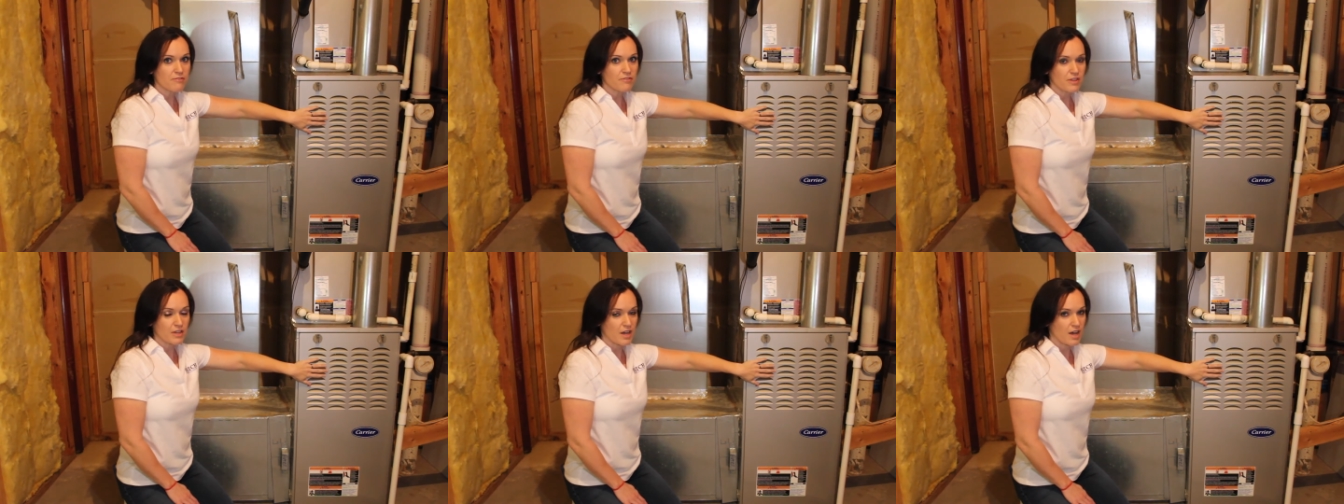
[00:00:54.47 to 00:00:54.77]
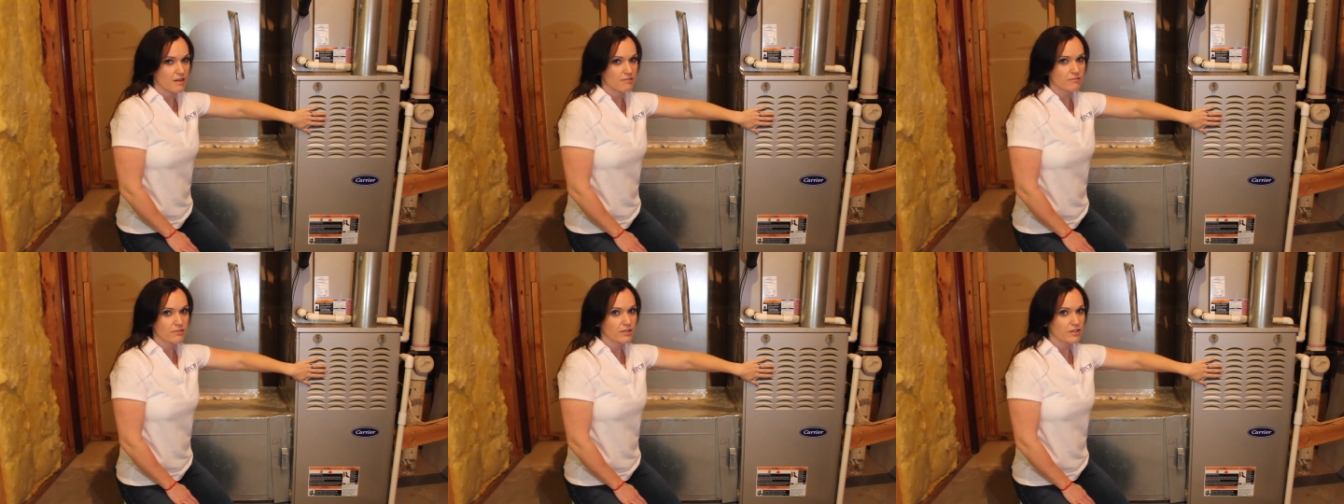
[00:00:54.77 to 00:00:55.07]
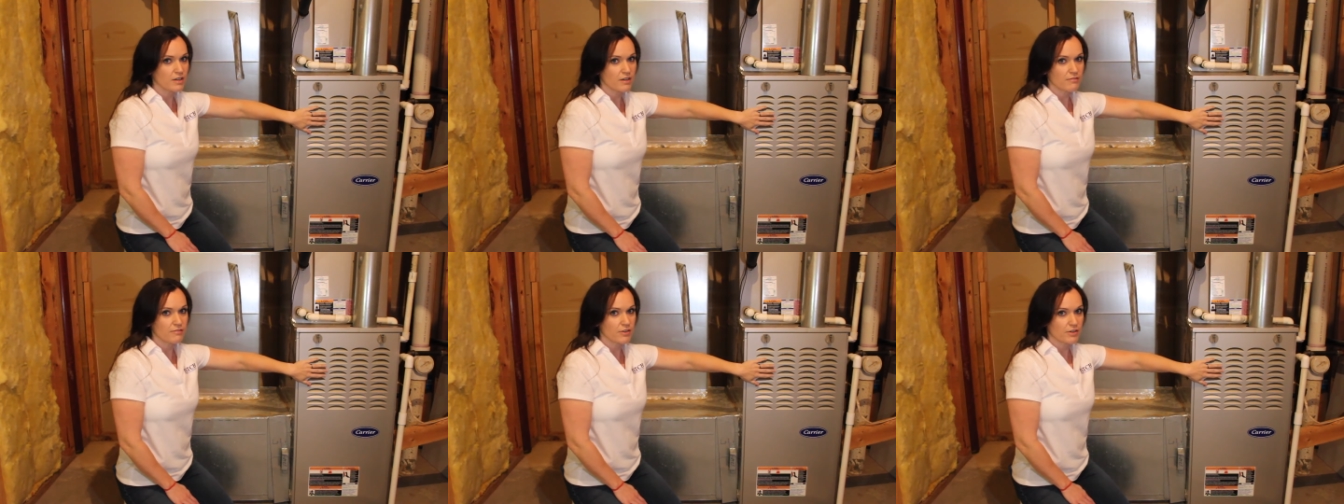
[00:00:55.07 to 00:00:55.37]
the cover
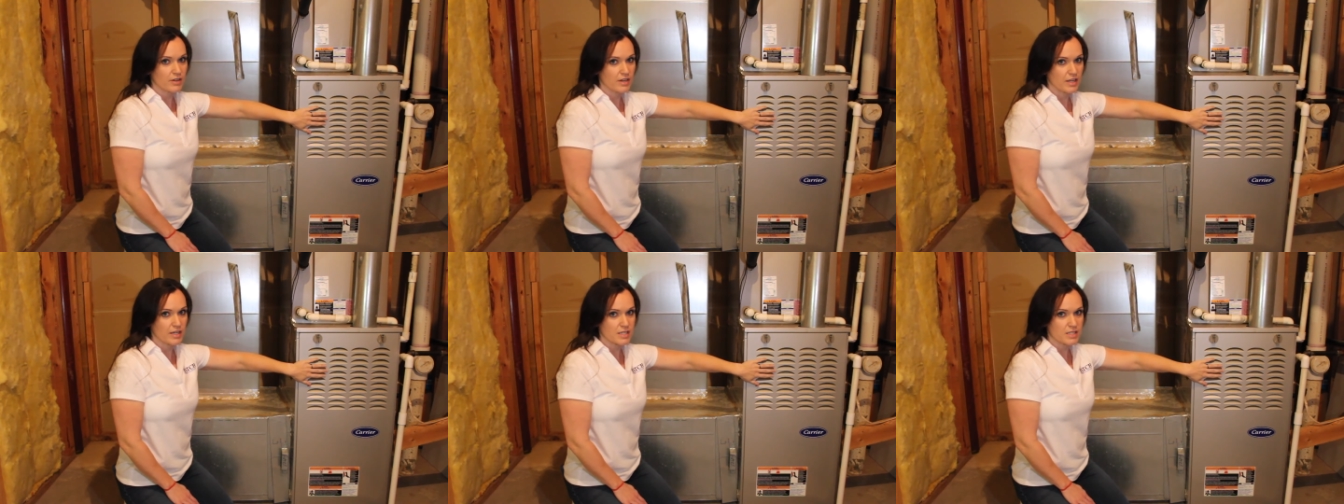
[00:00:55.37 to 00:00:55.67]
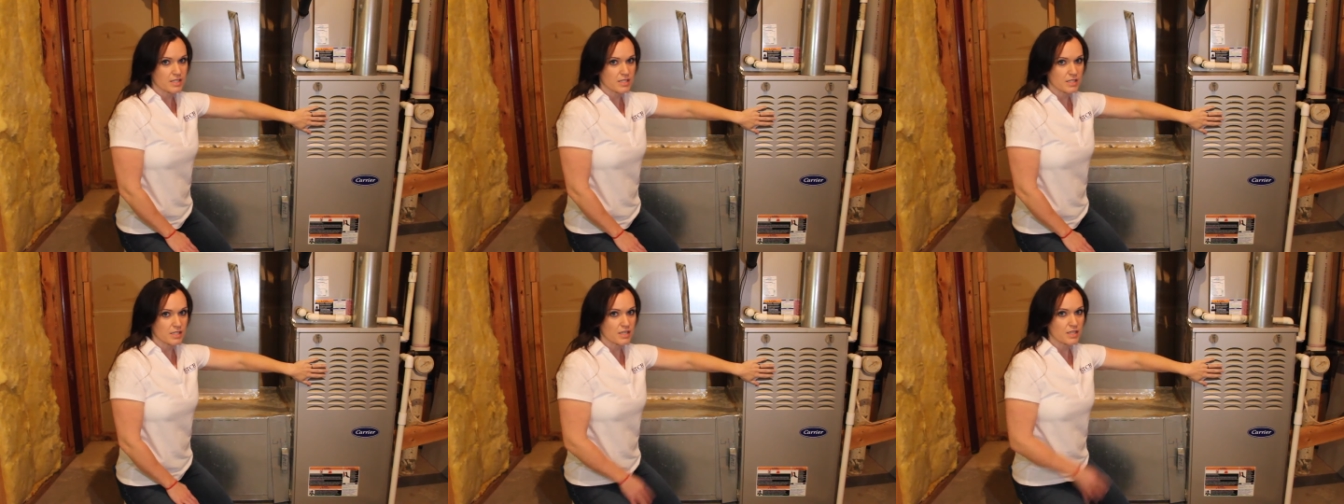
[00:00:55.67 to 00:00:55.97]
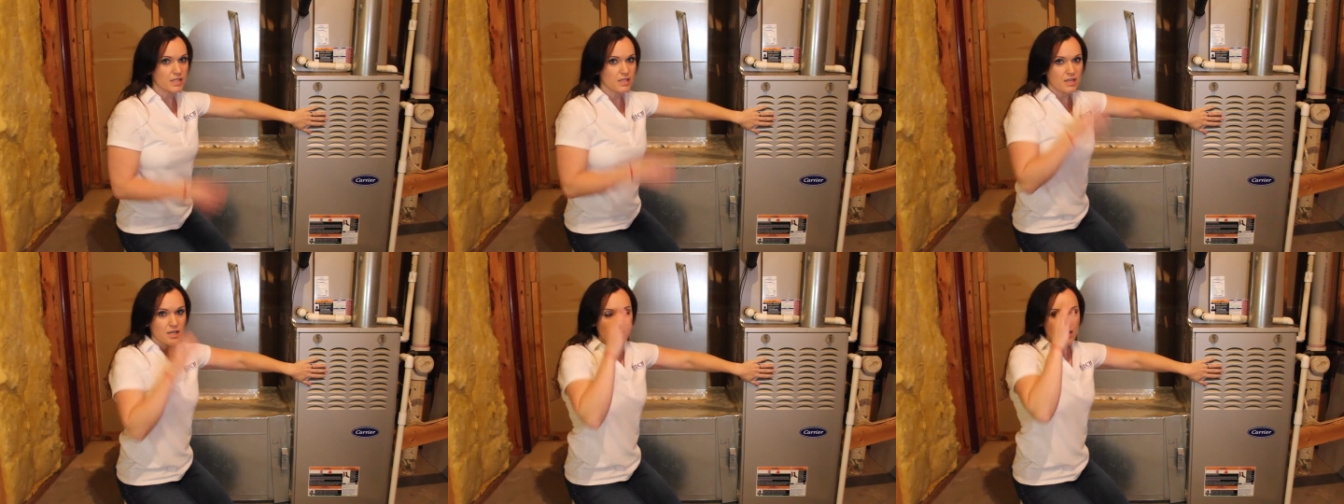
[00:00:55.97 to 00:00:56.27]
of your AC
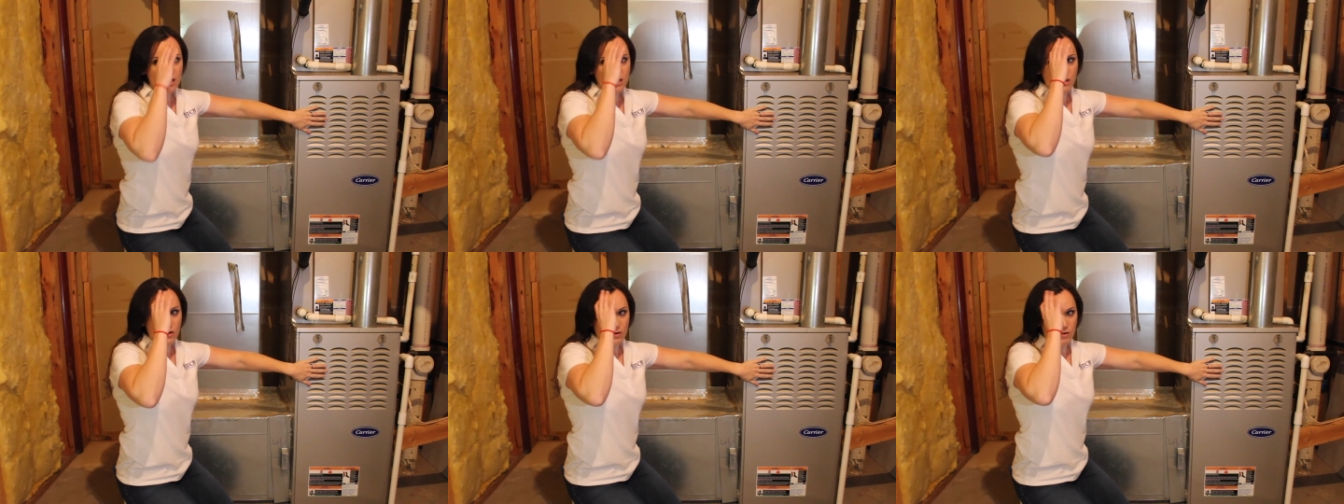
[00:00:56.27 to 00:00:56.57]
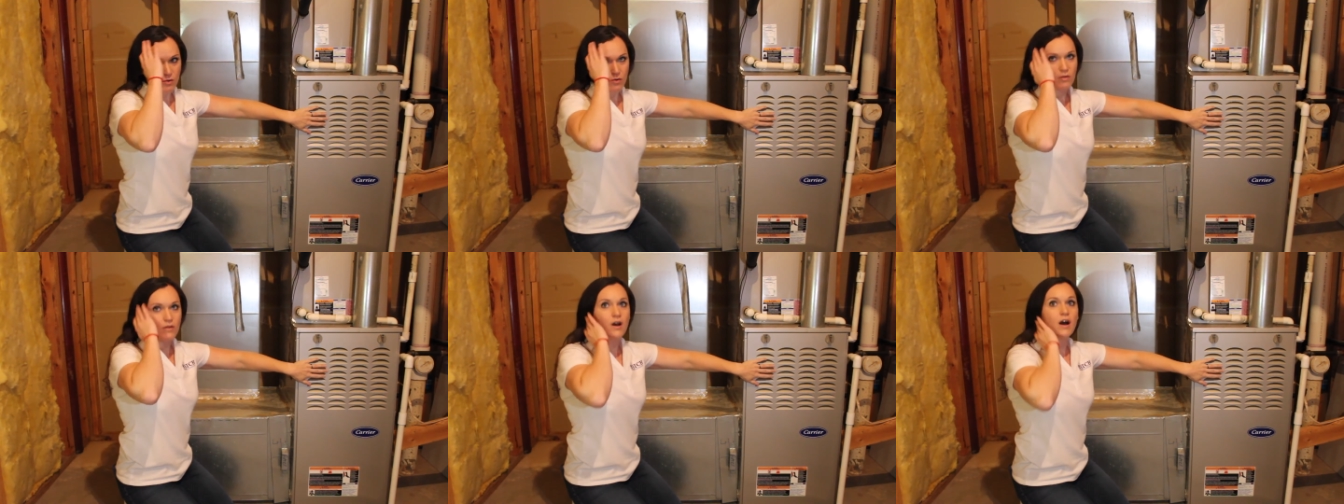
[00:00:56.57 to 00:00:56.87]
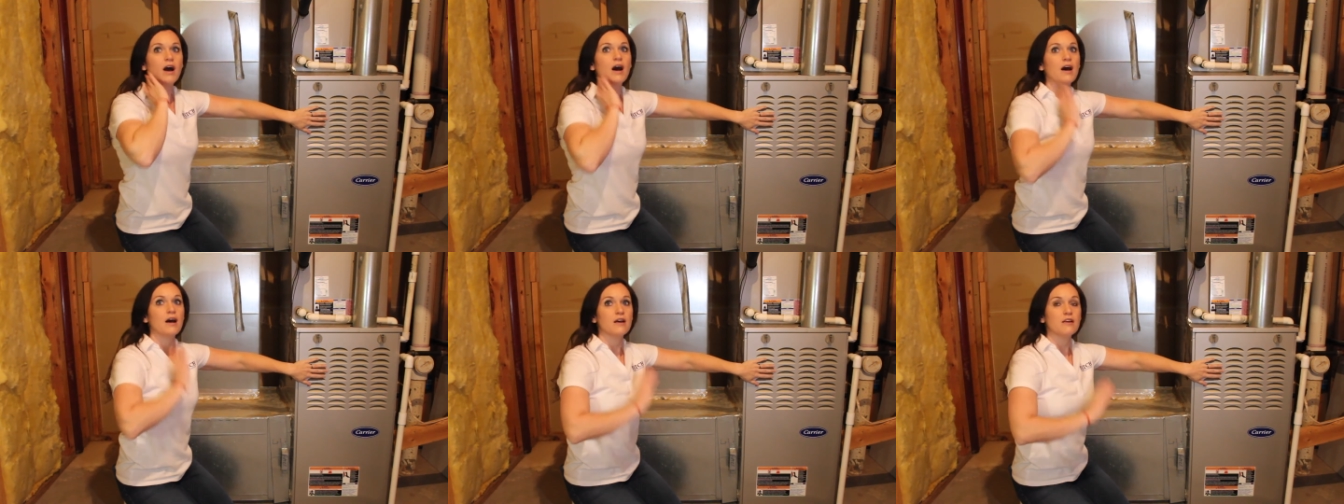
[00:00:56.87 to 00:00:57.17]

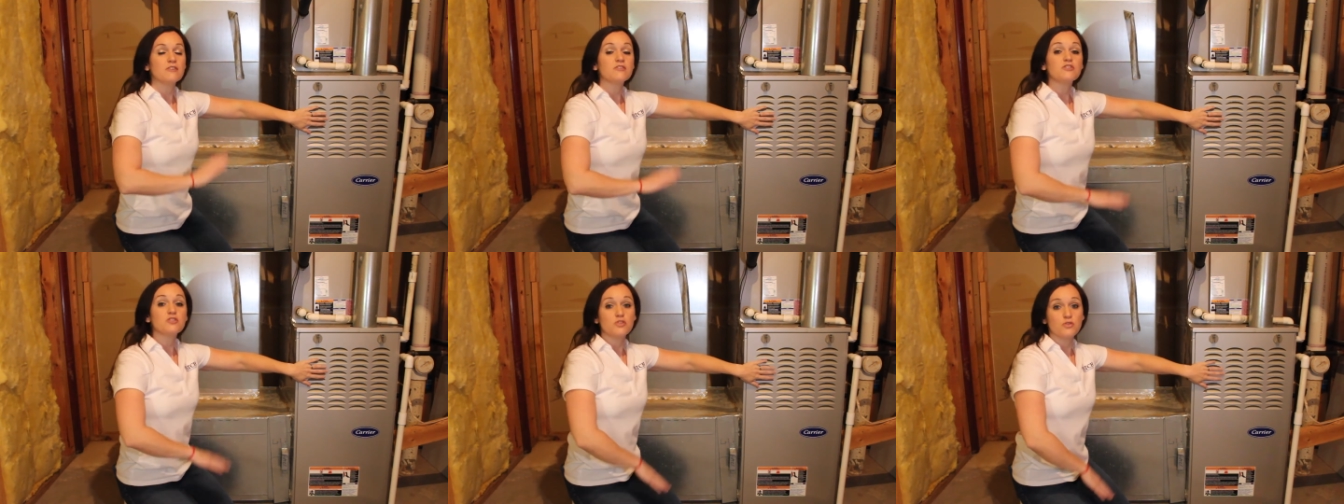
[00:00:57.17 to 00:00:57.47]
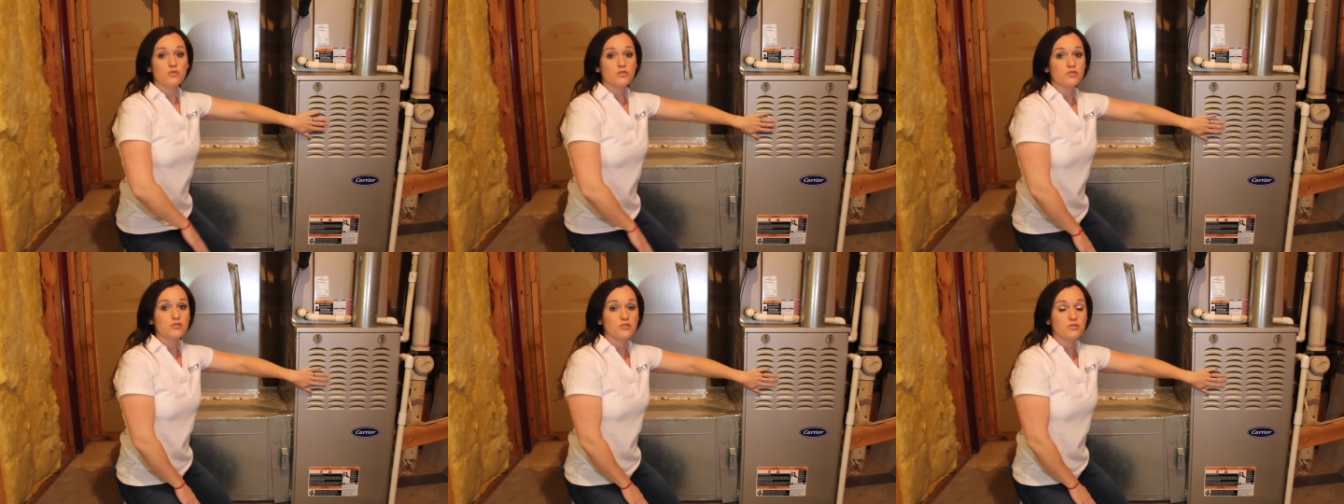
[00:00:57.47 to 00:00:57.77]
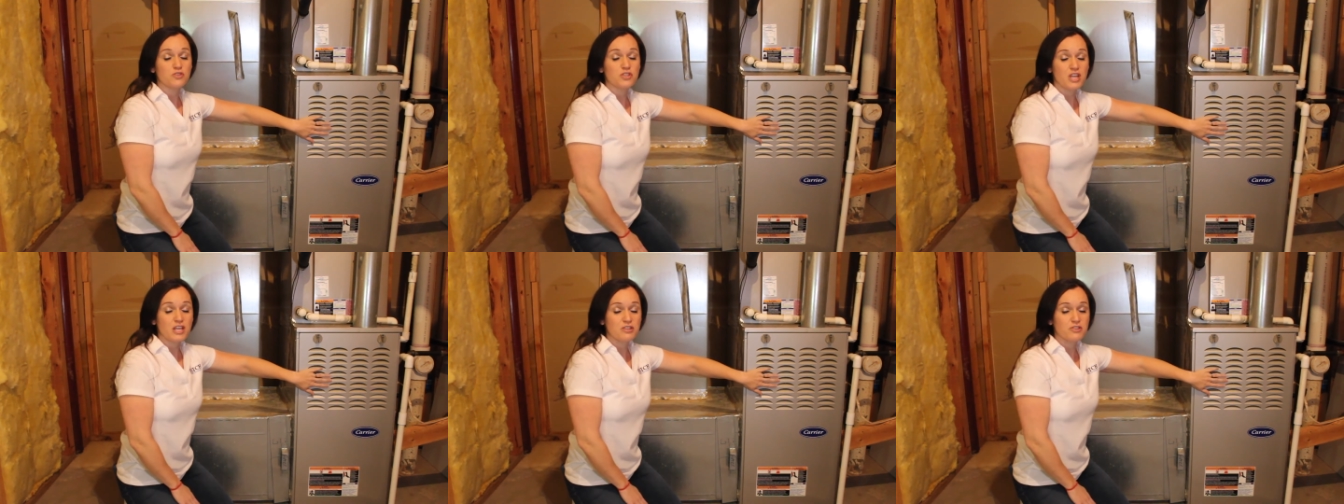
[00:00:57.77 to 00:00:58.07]
to
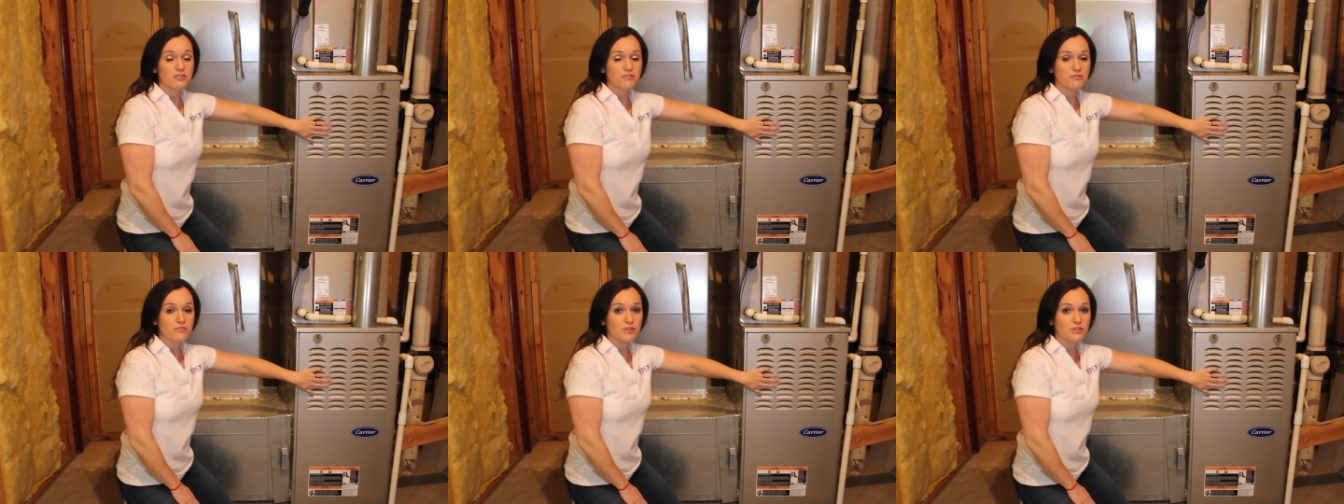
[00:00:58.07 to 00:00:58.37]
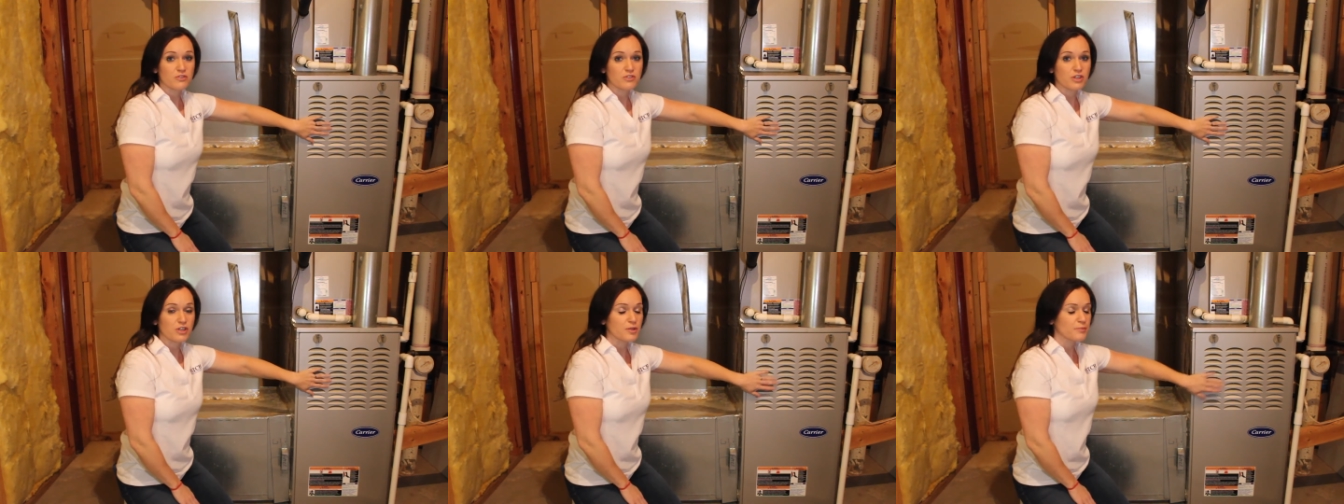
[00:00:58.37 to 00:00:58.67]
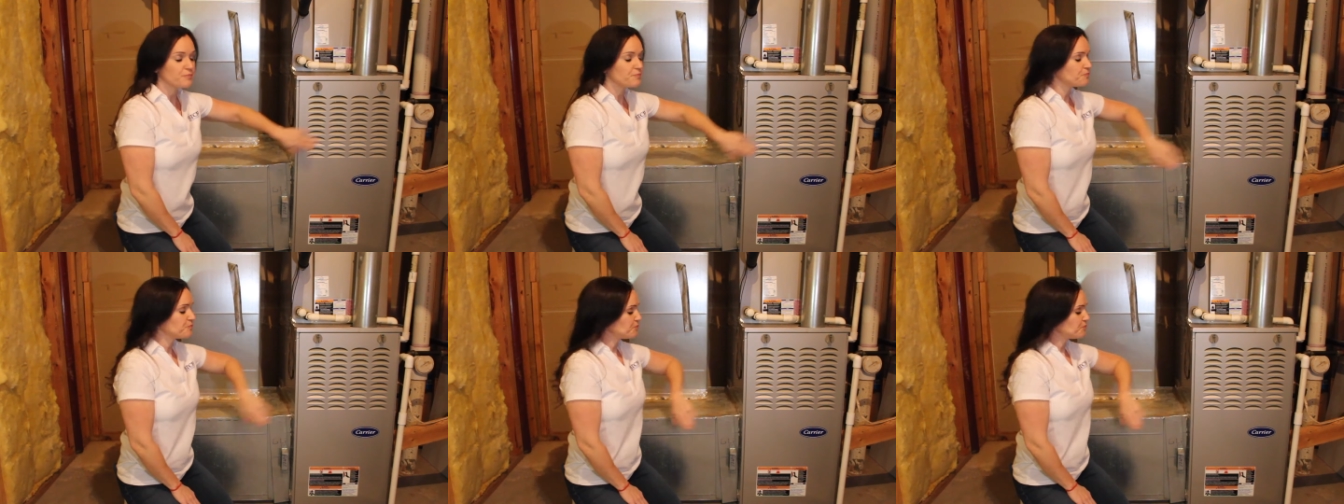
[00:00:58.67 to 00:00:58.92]
change your filter.